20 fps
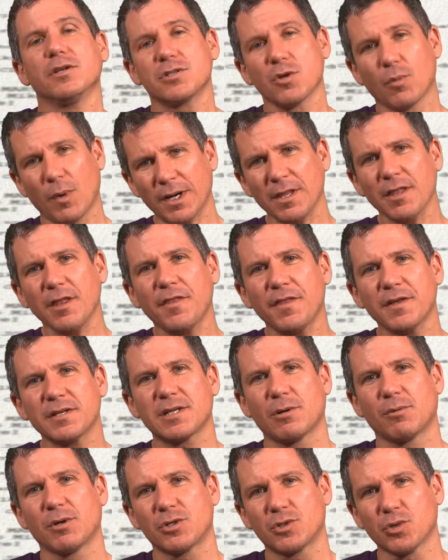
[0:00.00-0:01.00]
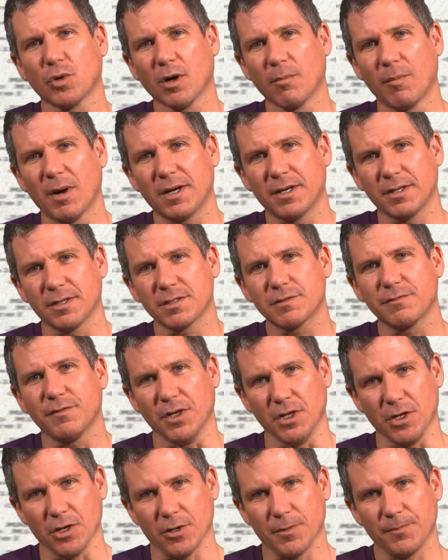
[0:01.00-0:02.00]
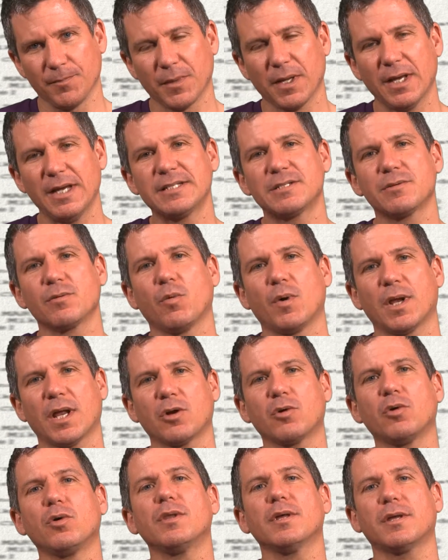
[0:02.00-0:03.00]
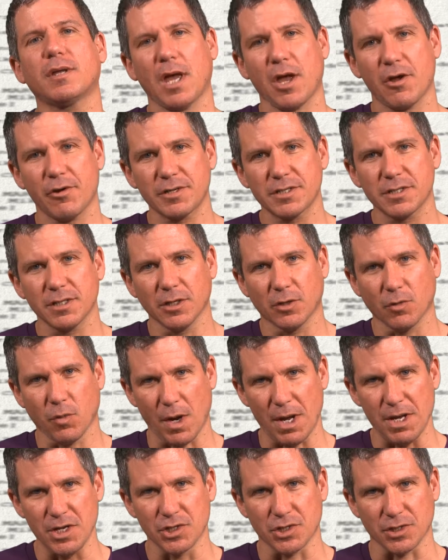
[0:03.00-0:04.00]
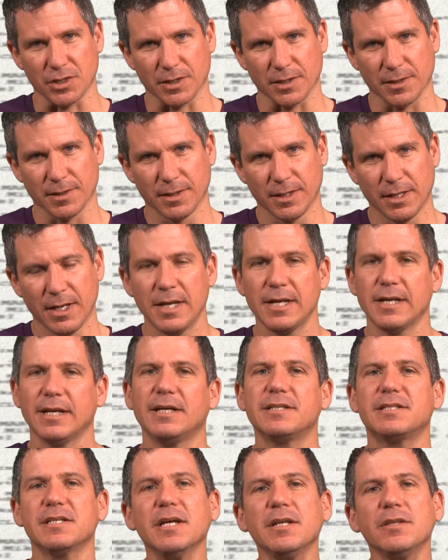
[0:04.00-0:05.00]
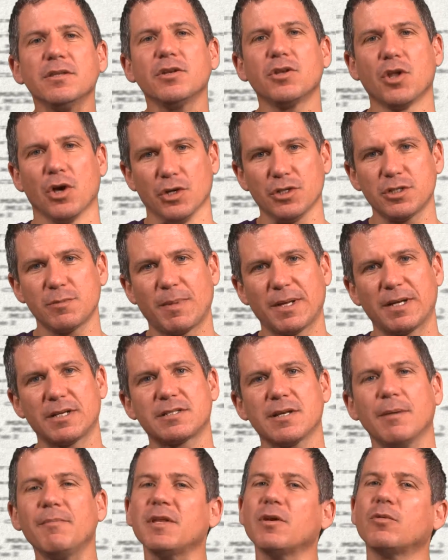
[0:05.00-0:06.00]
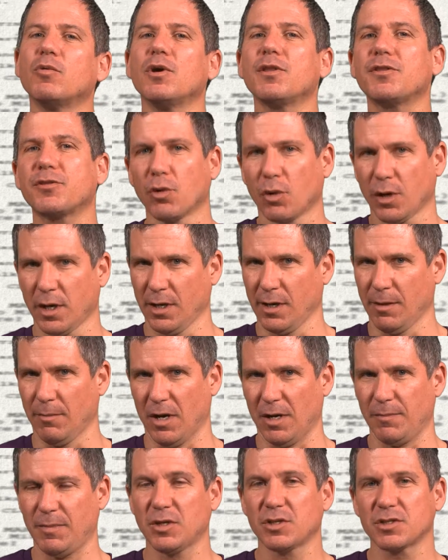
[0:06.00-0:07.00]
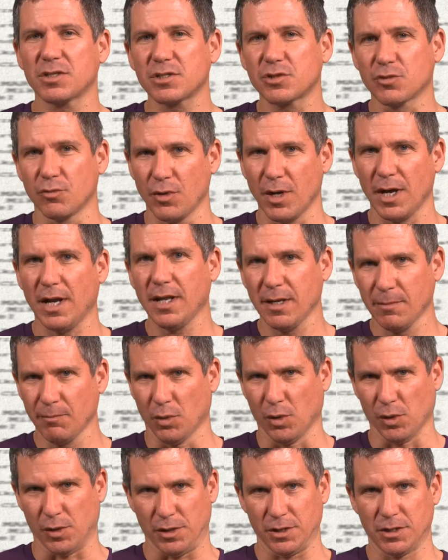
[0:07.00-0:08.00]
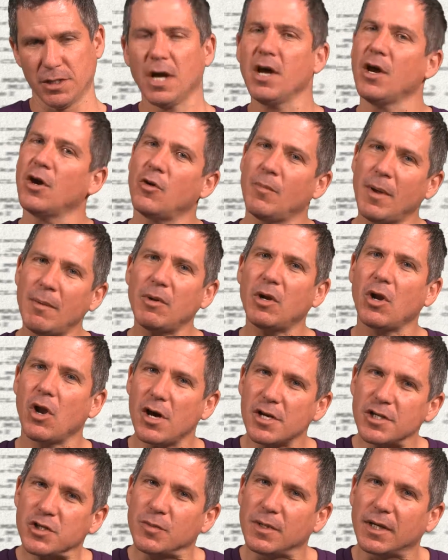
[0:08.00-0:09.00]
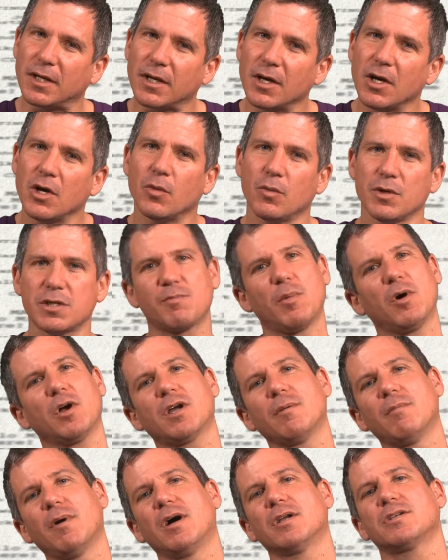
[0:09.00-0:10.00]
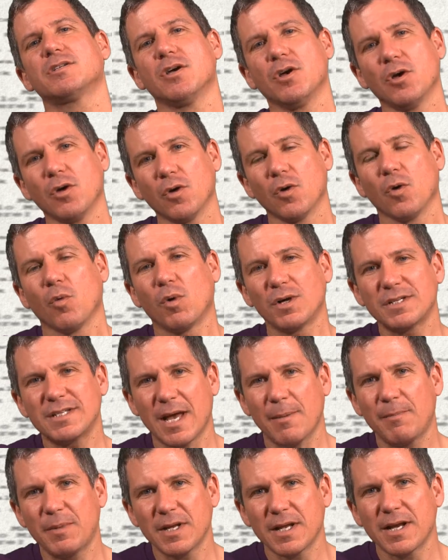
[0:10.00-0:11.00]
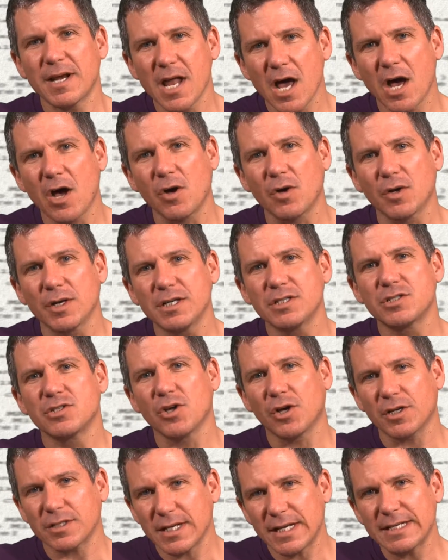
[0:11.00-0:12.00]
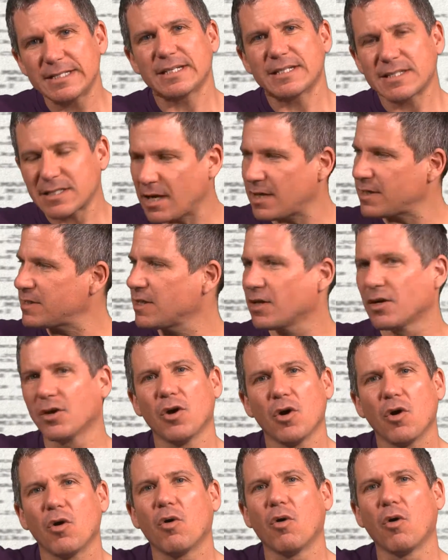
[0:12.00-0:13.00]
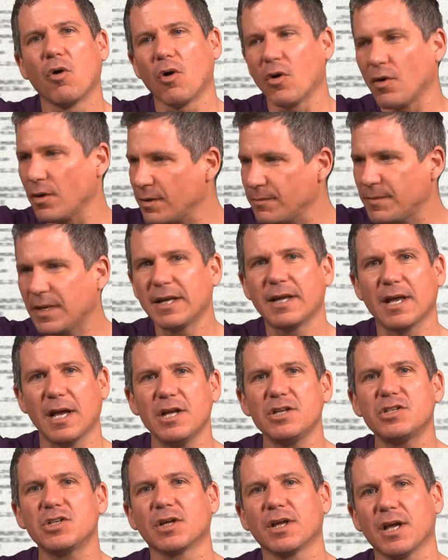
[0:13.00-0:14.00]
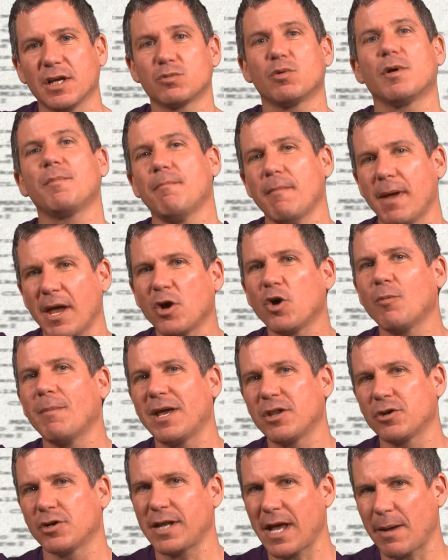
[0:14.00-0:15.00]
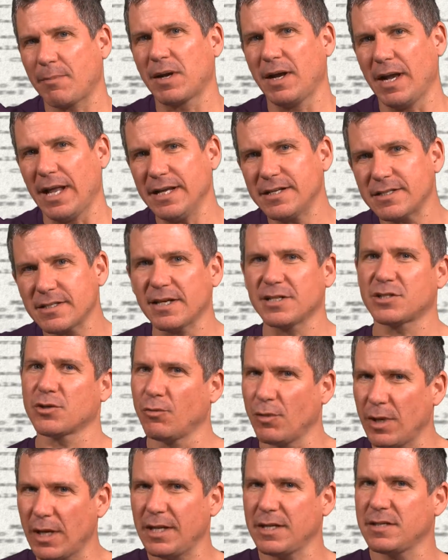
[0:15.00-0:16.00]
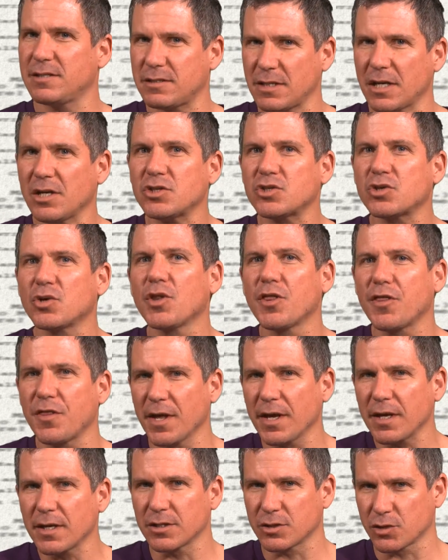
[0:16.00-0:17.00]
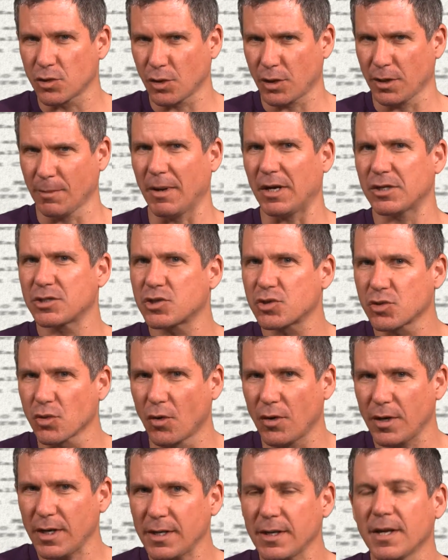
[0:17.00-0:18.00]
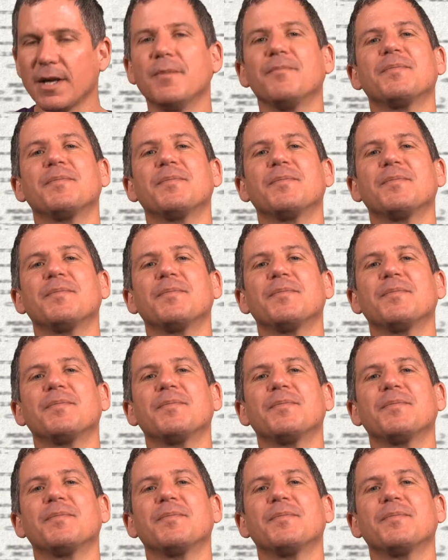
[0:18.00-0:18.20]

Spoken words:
So one of the things I want to talk about in this video is what I call the character equation. It's in the notes, but it's something worth talking about because it's really important. Remember last week we spoke about what's happening now is not as exciting or engaging as what may or may not happen later as a really essential thing in talking about story.